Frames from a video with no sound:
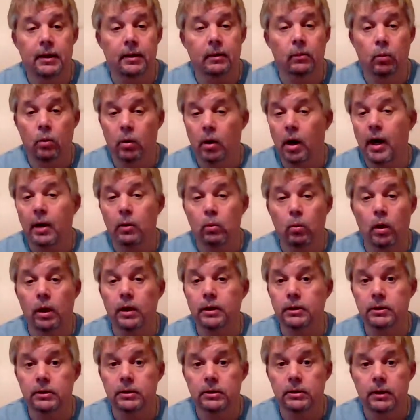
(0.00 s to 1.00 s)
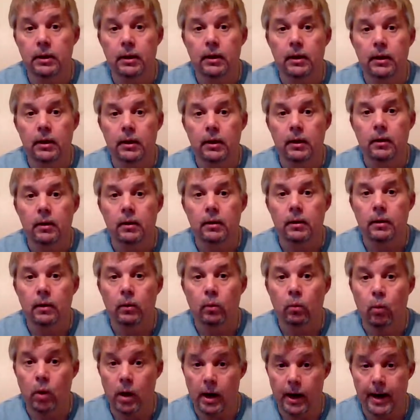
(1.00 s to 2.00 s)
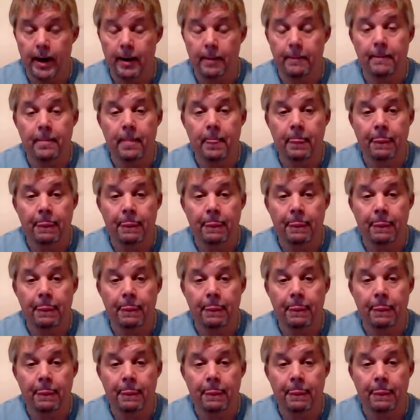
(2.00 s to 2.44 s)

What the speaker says: where I was where